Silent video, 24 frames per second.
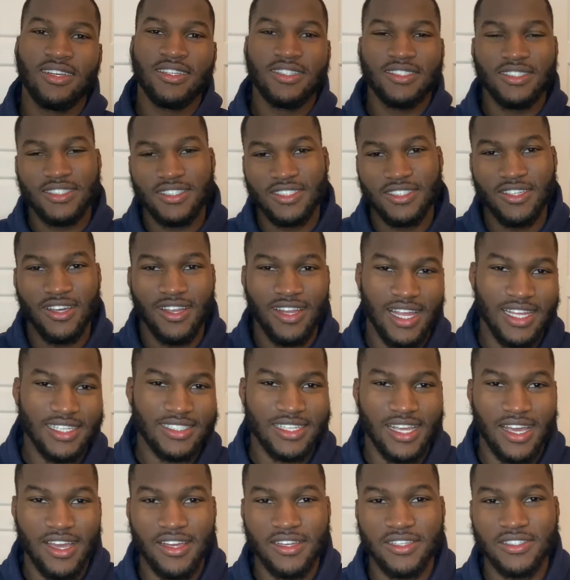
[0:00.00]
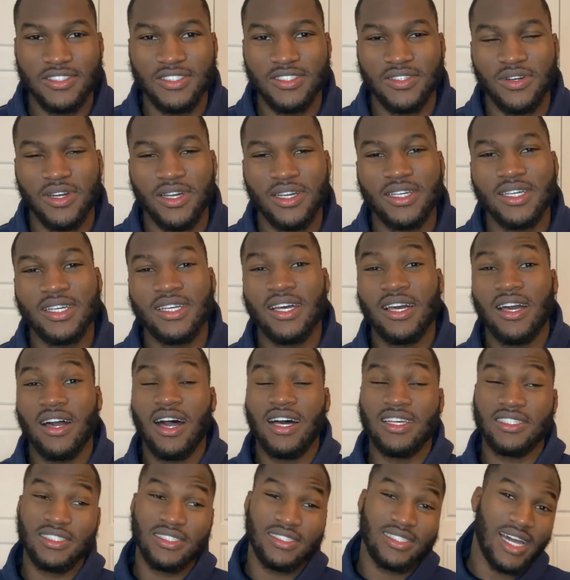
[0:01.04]
So let's get into it.
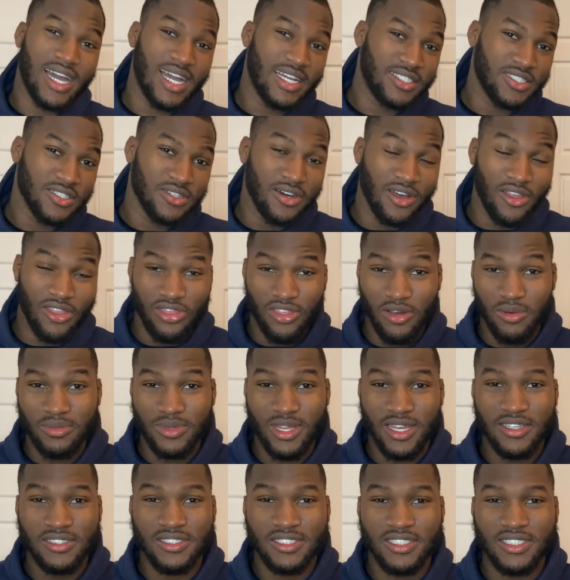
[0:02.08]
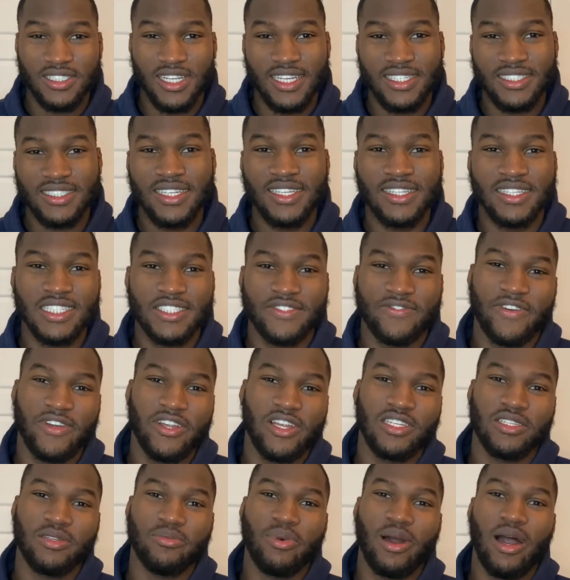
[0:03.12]
As the title and thumbnail suggests, this video
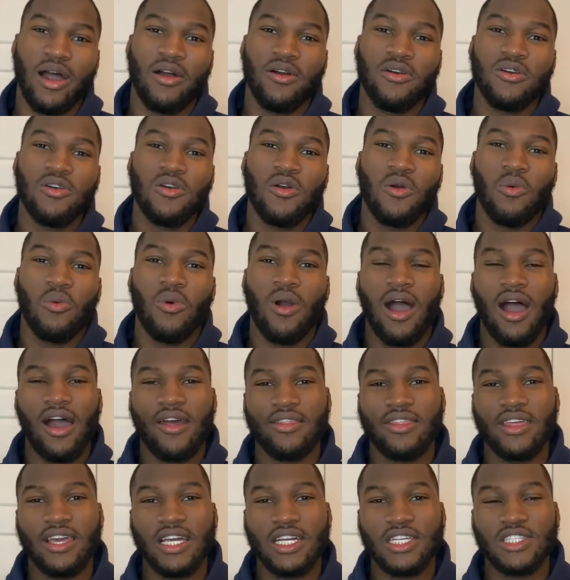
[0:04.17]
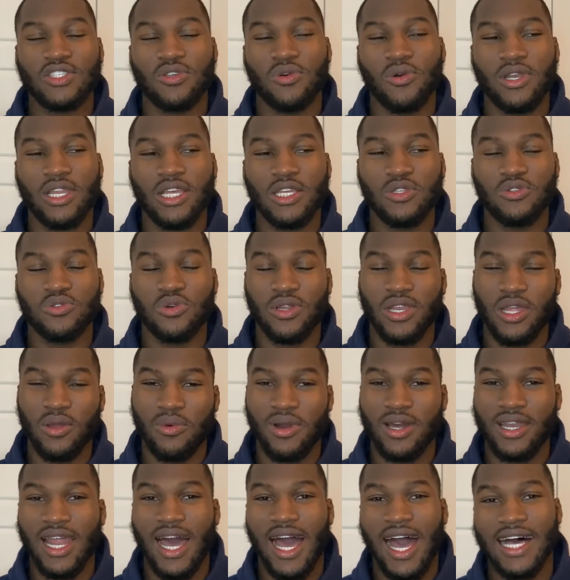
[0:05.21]
is about what I think
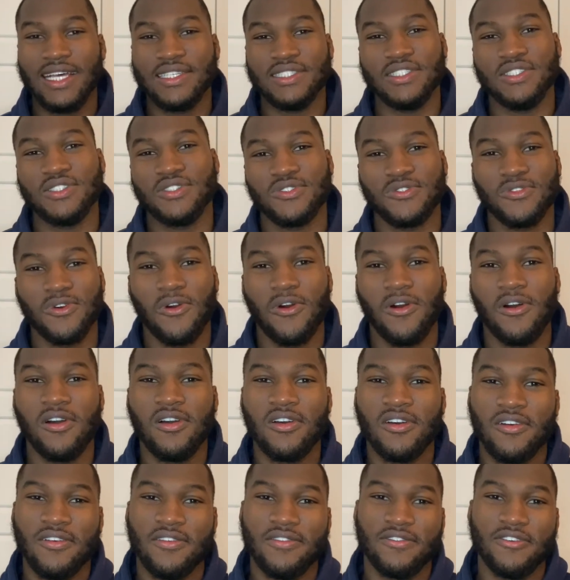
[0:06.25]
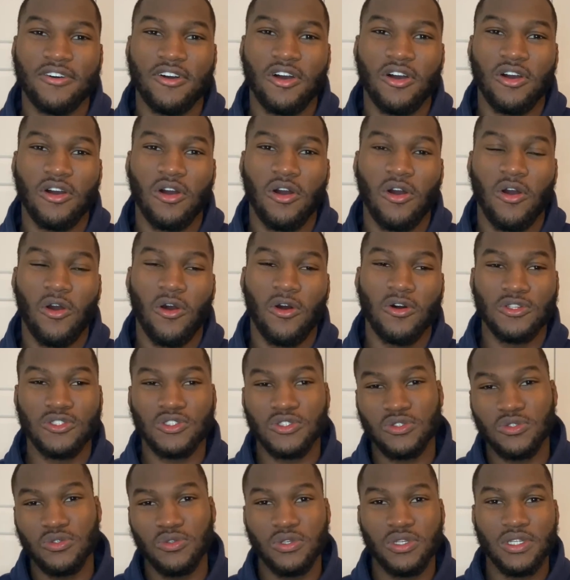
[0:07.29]
2021 has in store for all
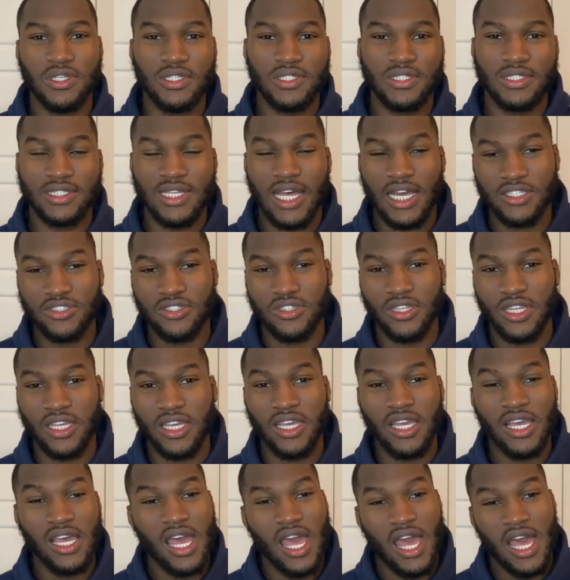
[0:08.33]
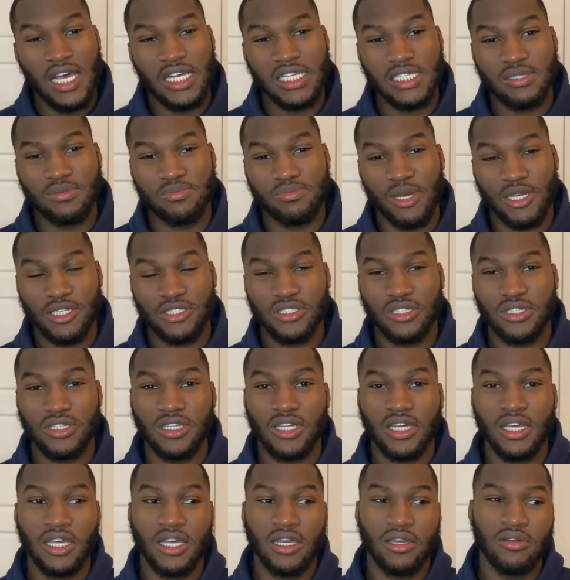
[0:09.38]
students nationally,
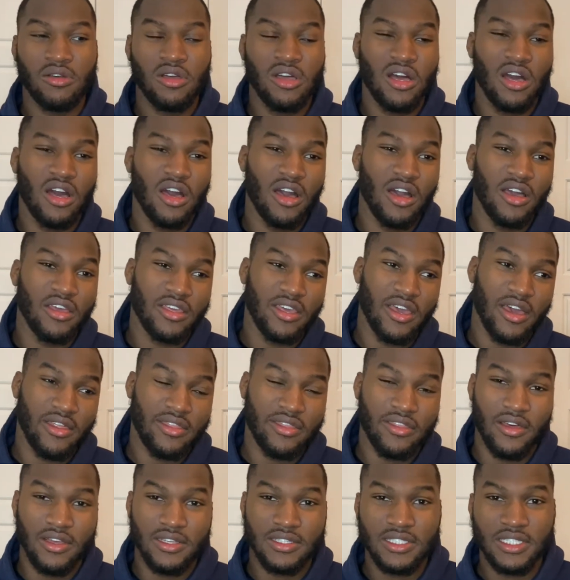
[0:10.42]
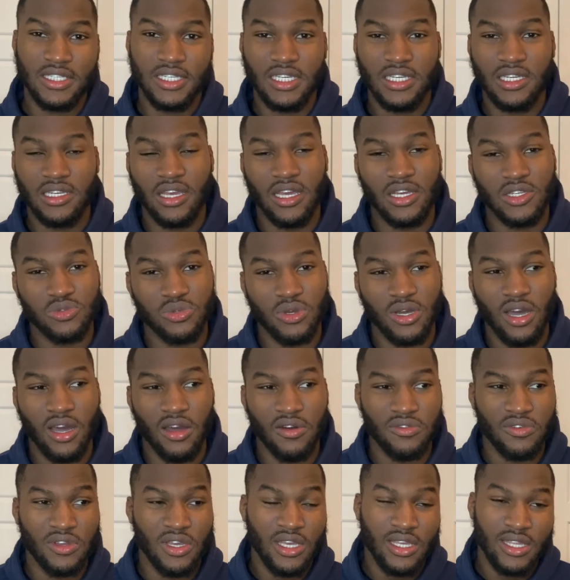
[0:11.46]
especially year 13, year
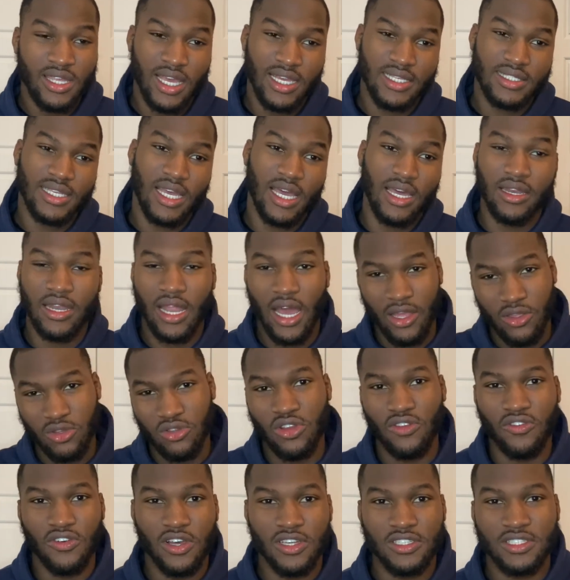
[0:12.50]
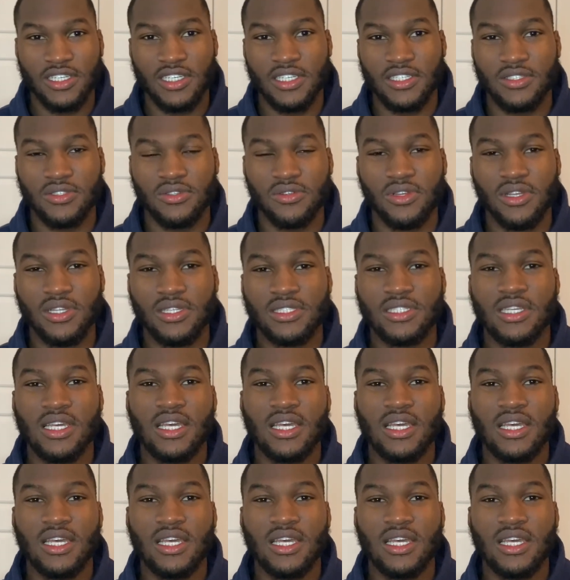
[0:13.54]
12, year 10 and university students.